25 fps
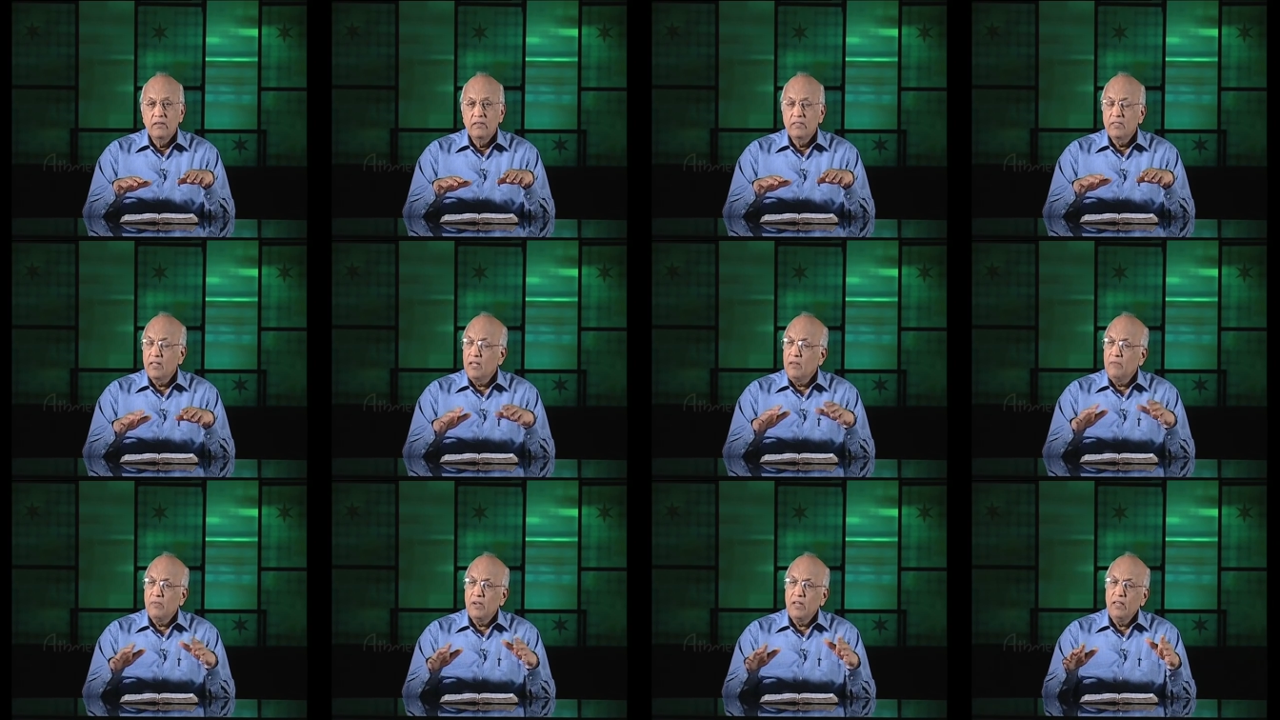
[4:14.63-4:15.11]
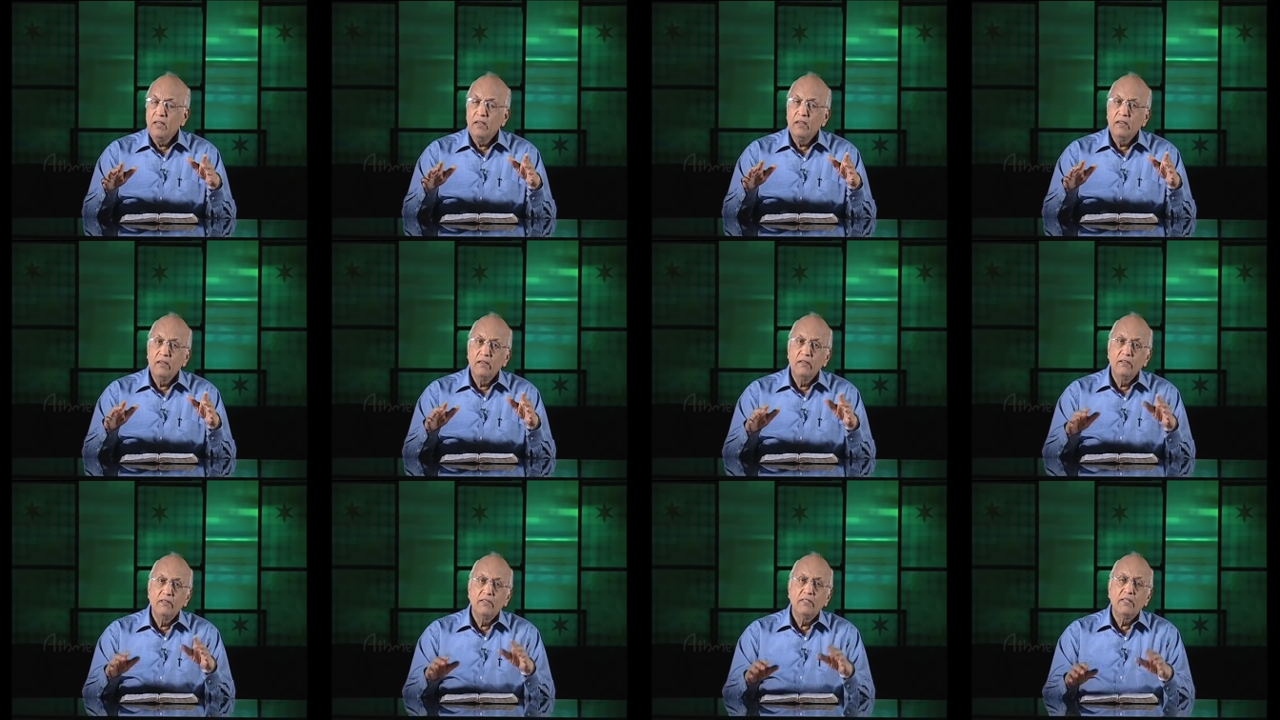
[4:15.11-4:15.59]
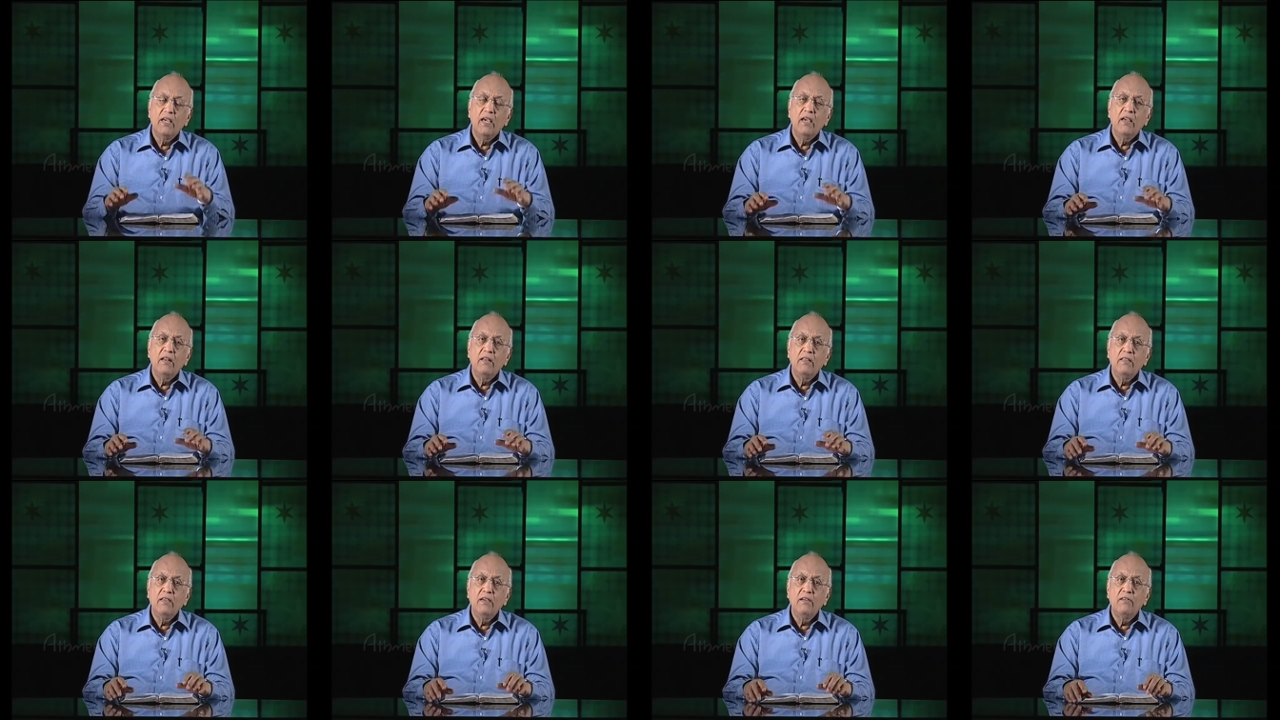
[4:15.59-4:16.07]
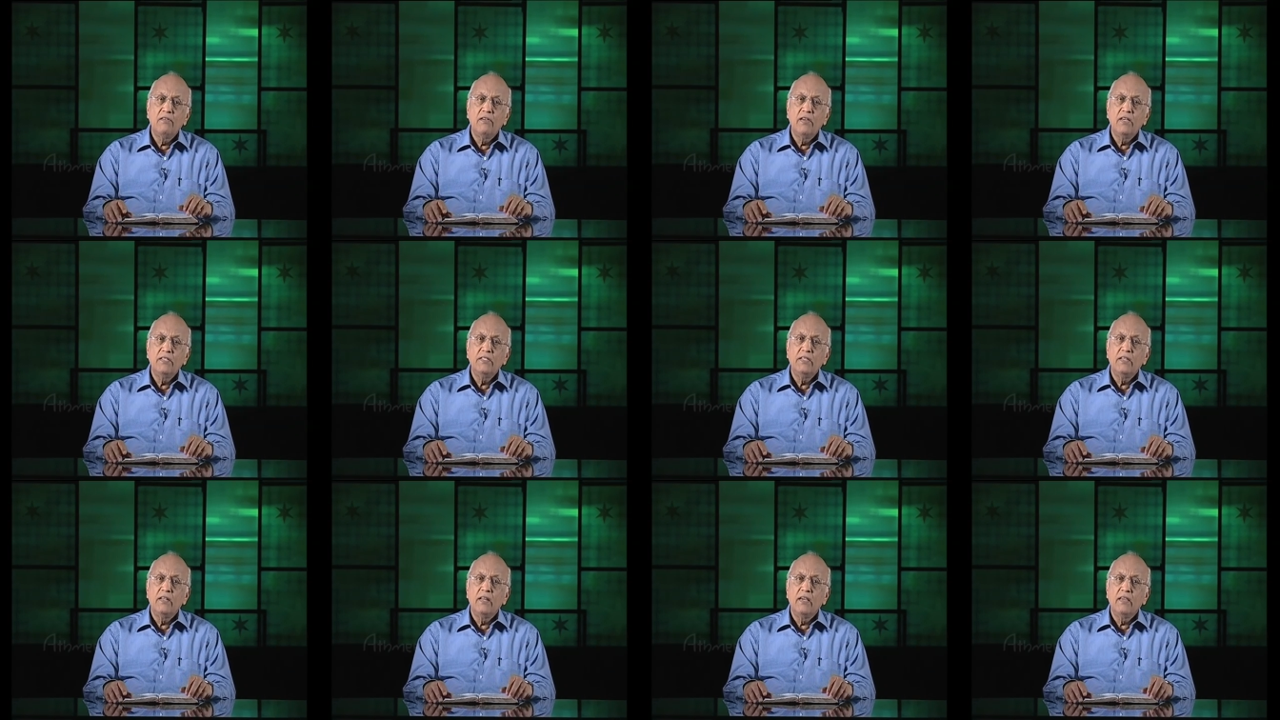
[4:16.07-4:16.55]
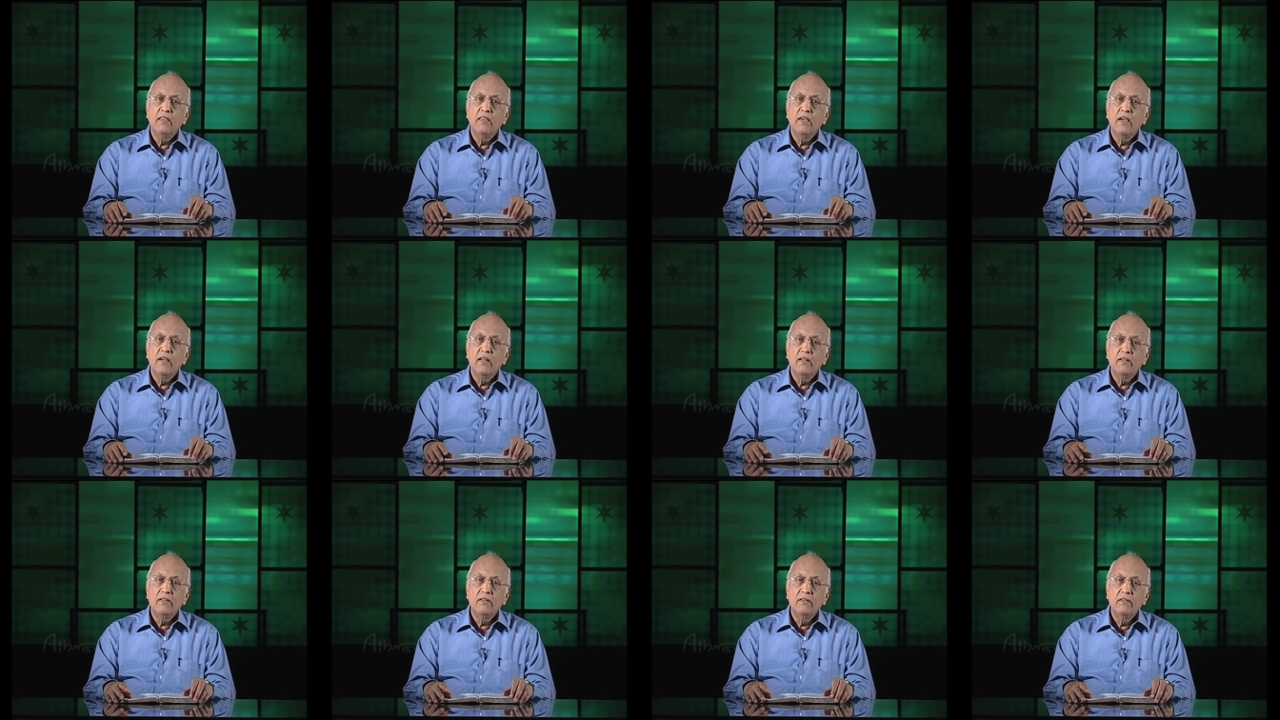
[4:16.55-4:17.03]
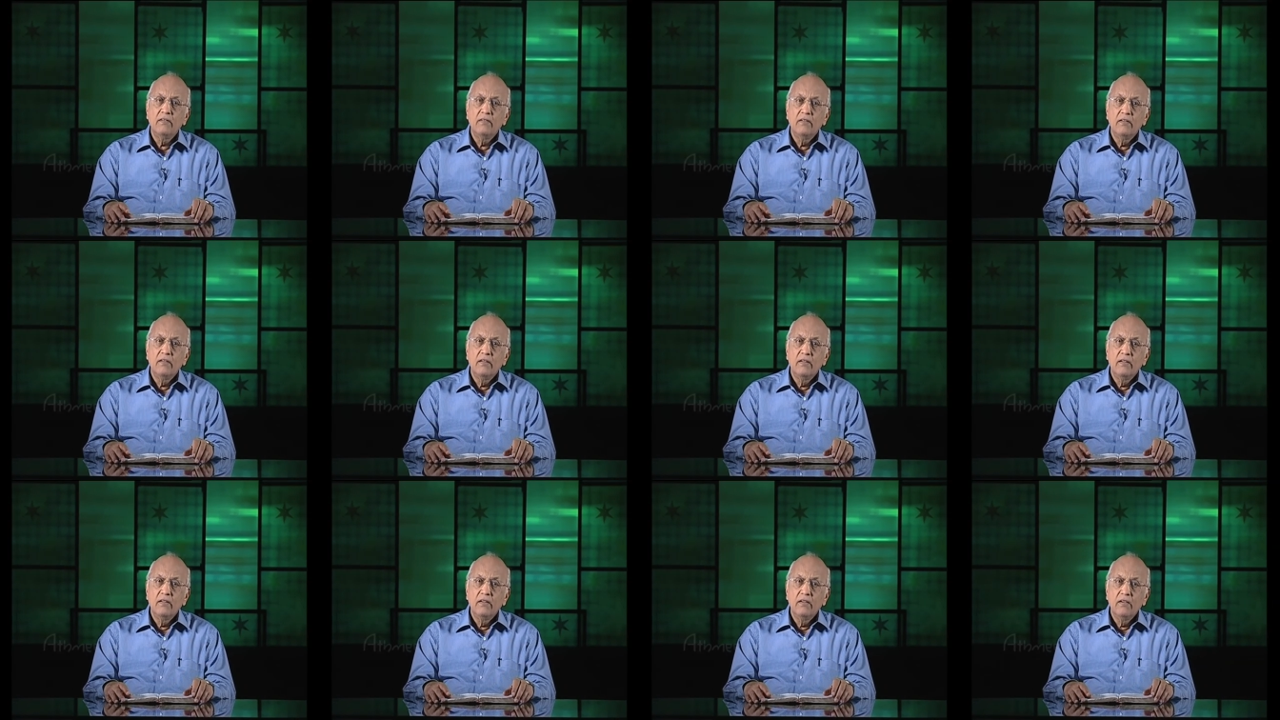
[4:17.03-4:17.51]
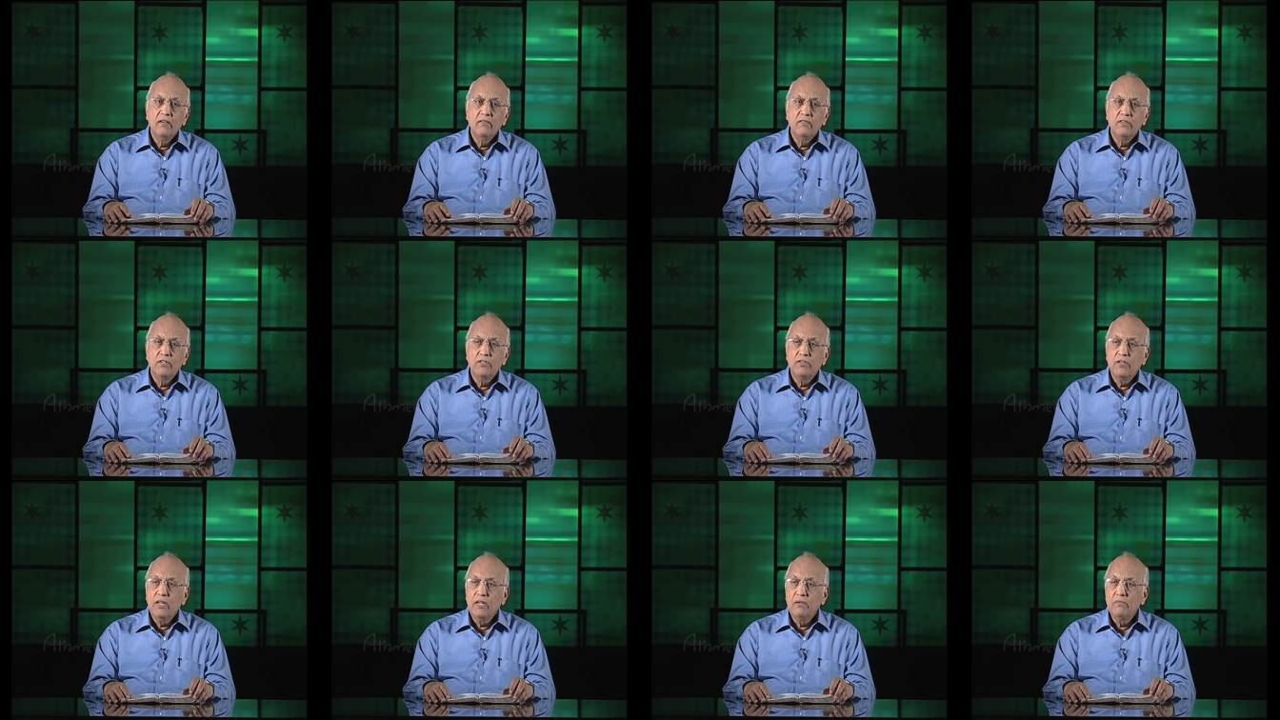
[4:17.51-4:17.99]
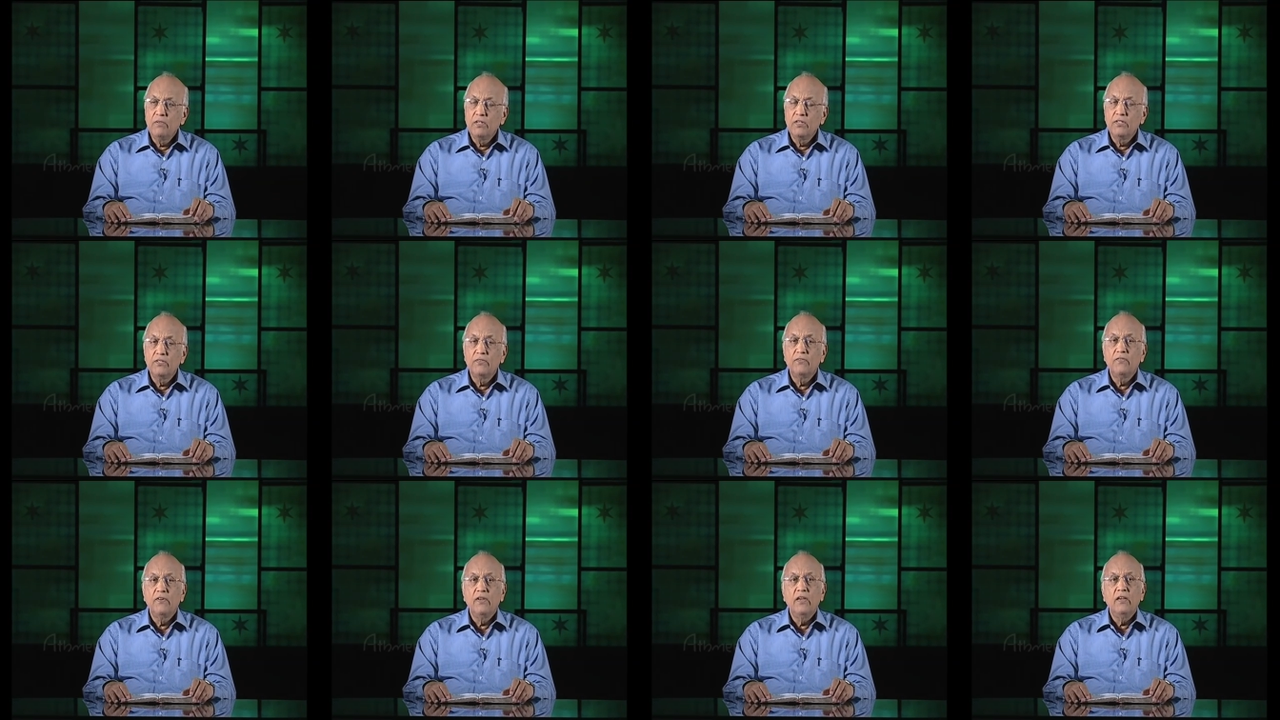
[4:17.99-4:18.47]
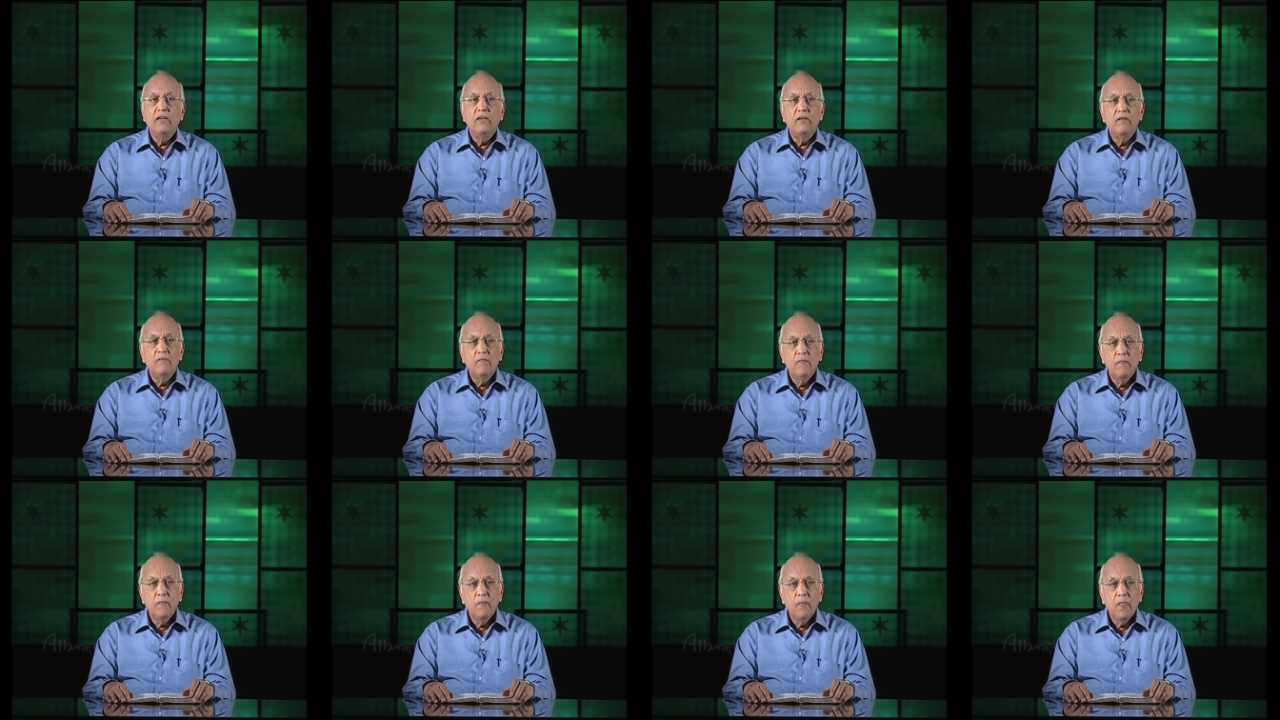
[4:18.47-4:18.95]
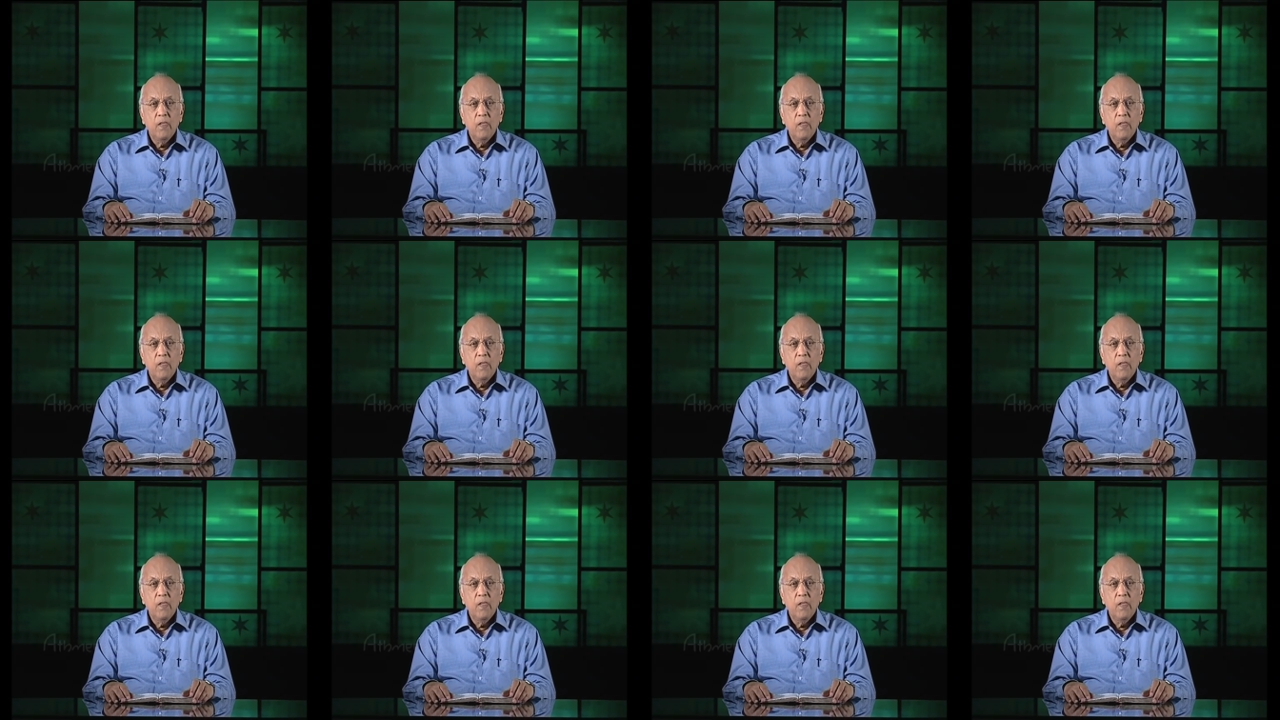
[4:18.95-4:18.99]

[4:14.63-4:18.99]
Does anybody say anything crazy like that? If the treatment is free,